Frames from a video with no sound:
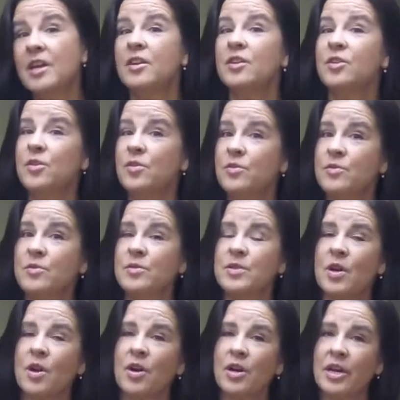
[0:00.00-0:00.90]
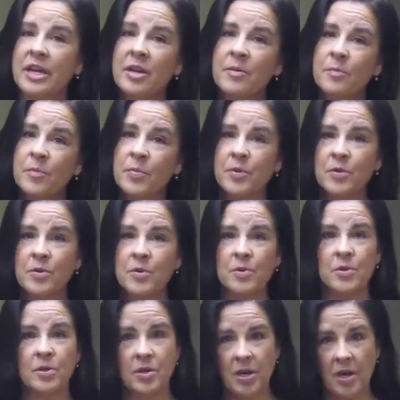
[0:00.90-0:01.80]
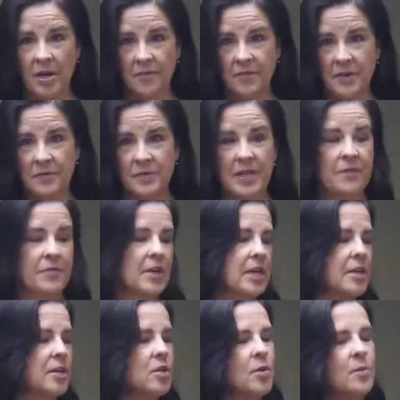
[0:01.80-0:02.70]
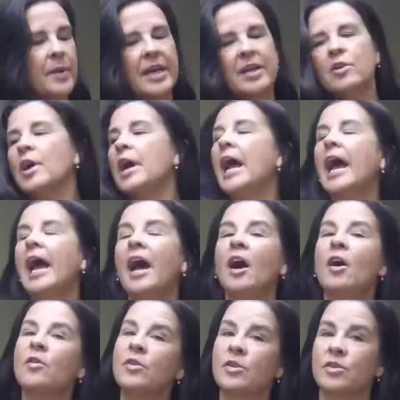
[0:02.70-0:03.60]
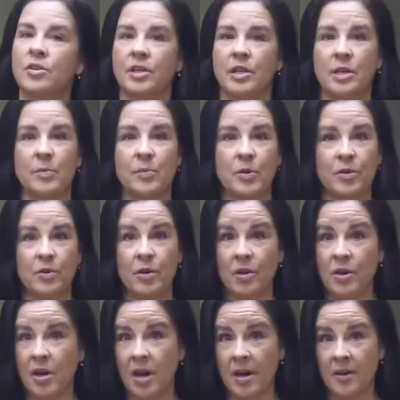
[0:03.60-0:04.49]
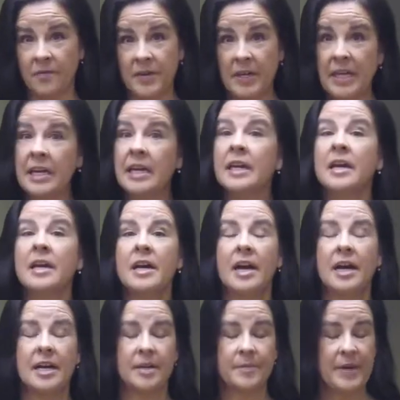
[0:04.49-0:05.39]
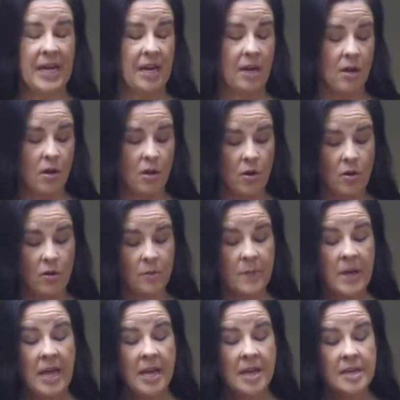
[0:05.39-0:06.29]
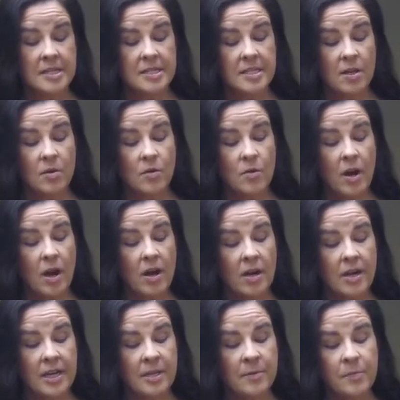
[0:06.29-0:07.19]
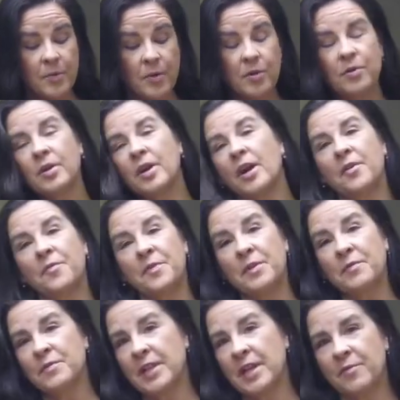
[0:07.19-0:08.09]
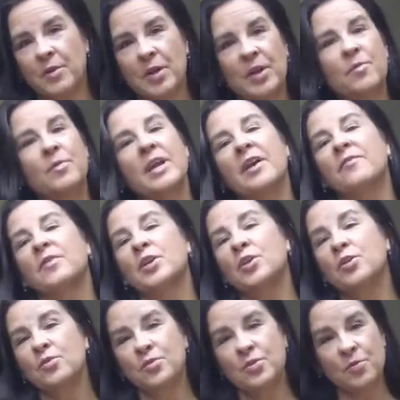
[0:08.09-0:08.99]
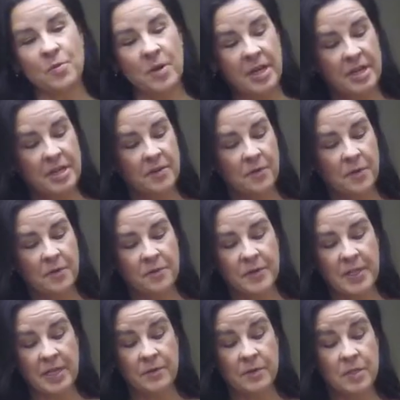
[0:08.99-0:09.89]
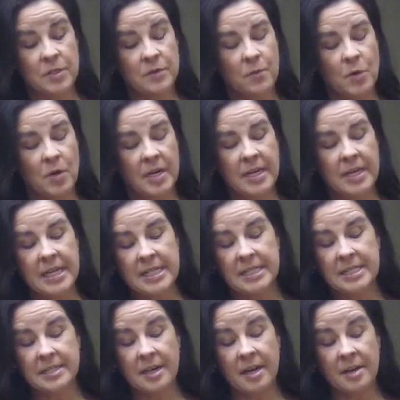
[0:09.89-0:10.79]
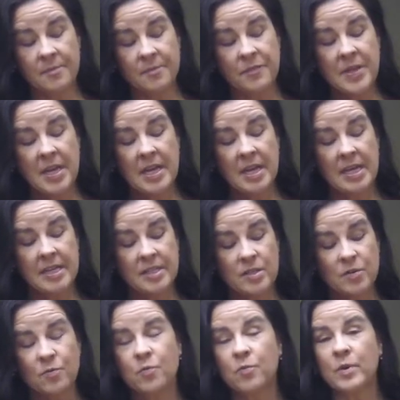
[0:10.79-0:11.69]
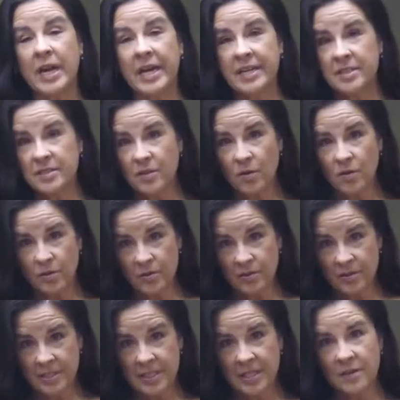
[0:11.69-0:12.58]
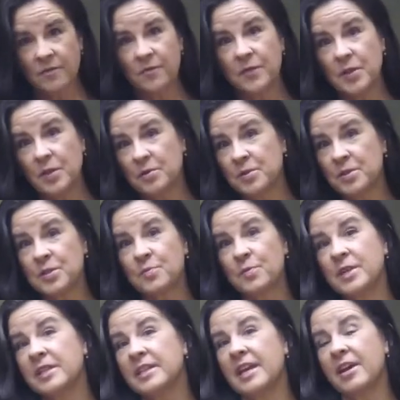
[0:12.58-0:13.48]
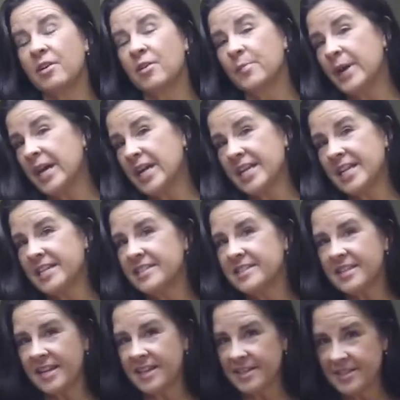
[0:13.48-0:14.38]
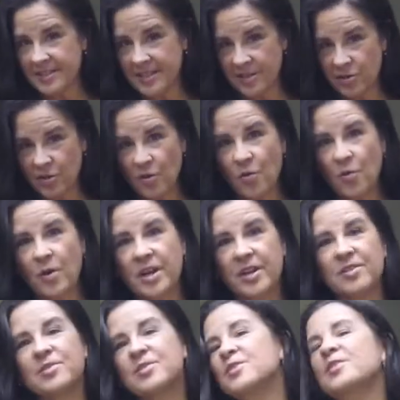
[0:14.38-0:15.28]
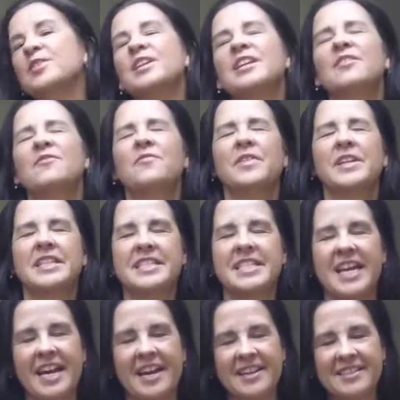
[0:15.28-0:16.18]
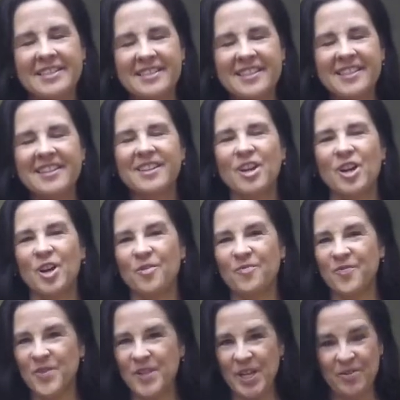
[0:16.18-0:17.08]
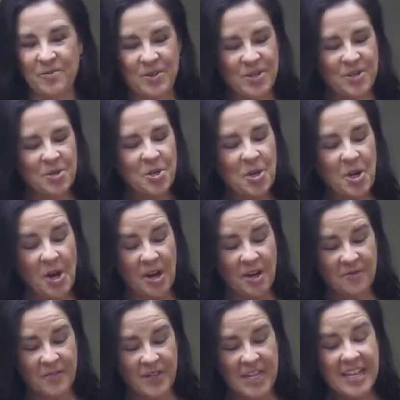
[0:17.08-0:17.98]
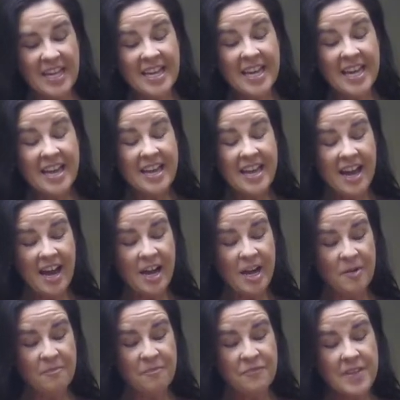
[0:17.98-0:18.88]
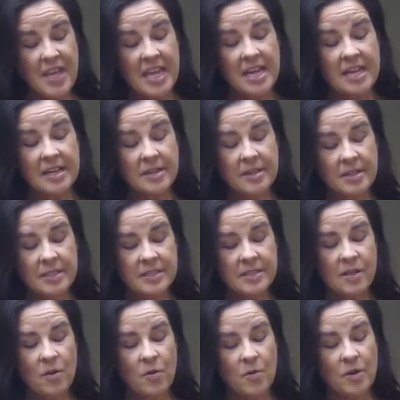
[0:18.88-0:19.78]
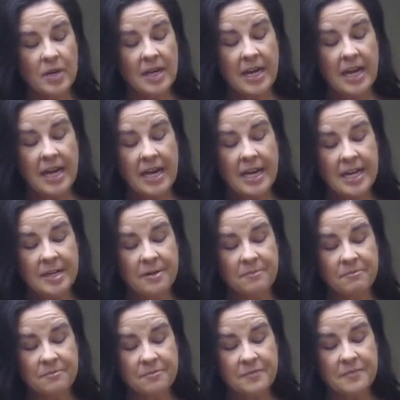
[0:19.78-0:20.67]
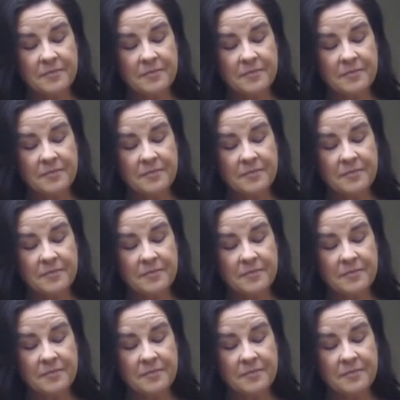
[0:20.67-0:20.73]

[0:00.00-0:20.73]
use our Inbru coffee flavoring no matter how you're going to brew your coffee um, at home. So our Inbru coffee flavoring, we have a huge array of different flavors for it. It's, um, it's rice hulls infused with aromatics and essential oils, so you get a fantastic um, flavor in your coffee. Um, so um,